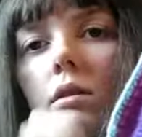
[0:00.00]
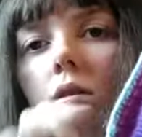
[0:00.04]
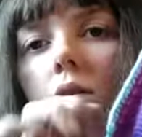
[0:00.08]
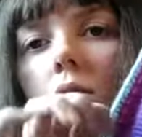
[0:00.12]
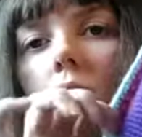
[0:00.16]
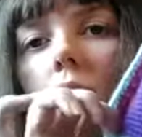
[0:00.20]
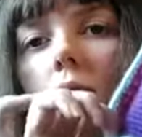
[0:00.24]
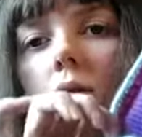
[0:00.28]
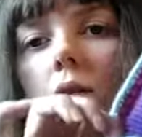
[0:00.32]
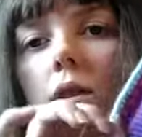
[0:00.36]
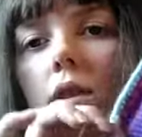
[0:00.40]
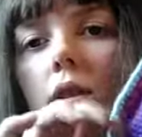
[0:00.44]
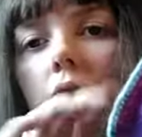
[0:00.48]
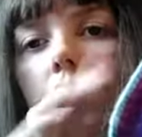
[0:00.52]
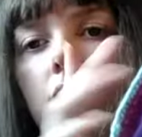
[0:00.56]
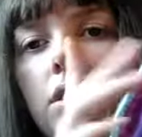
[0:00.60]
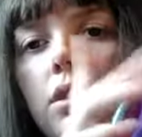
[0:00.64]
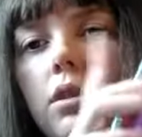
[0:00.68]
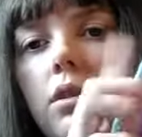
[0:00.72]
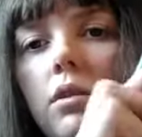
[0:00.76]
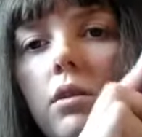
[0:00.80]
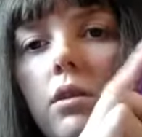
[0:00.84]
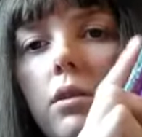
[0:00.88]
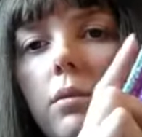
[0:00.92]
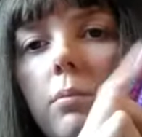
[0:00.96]
Obviously
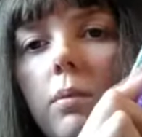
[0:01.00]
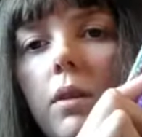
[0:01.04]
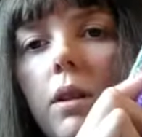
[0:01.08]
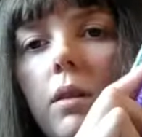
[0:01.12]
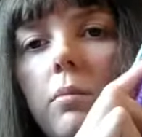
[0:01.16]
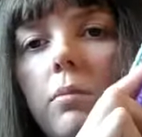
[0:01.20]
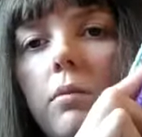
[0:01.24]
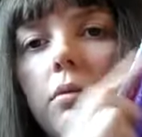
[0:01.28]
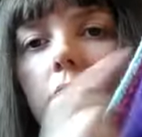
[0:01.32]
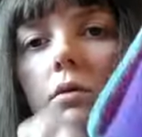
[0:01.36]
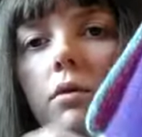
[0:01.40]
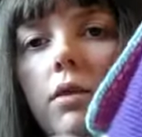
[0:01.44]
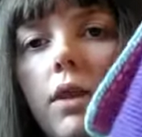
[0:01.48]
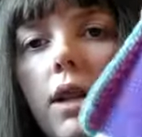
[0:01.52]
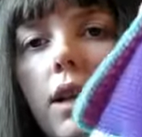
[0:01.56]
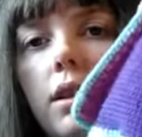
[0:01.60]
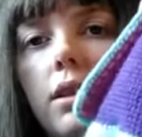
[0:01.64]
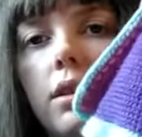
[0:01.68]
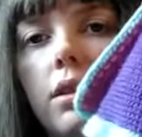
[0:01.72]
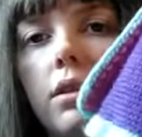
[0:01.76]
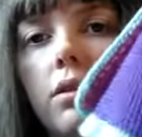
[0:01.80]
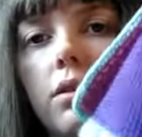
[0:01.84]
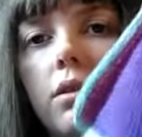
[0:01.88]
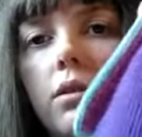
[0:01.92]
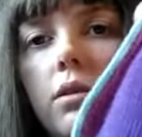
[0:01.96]
she's got a purple dress
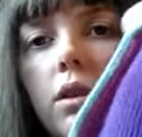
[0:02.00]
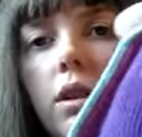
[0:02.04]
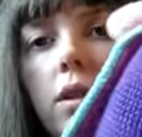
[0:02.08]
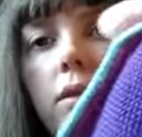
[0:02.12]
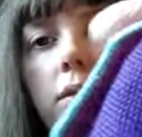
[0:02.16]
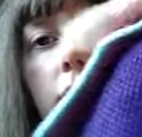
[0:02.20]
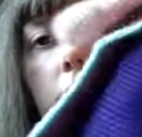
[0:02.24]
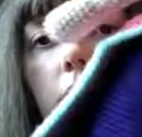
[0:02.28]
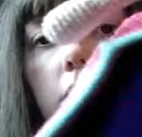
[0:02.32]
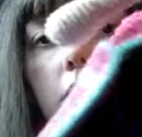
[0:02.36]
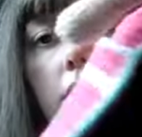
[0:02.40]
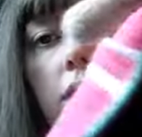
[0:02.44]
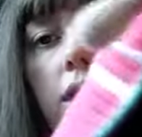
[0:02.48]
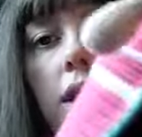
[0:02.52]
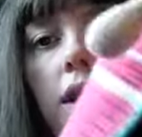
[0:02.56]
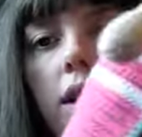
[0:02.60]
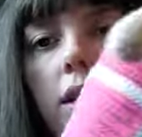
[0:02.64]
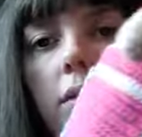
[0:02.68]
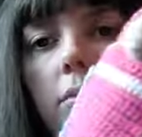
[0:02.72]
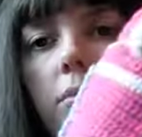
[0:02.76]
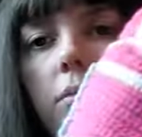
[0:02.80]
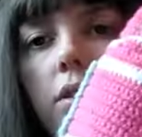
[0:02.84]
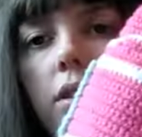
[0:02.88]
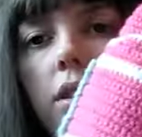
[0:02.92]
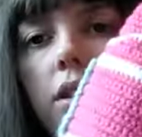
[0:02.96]
underneath her
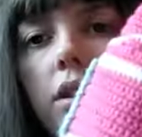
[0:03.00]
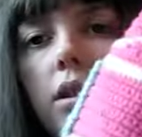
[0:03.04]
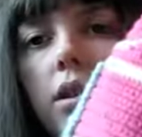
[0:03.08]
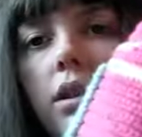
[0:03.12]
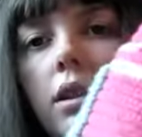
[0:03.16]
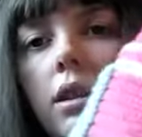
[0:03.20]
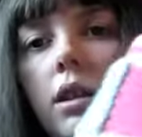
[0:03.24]
apron,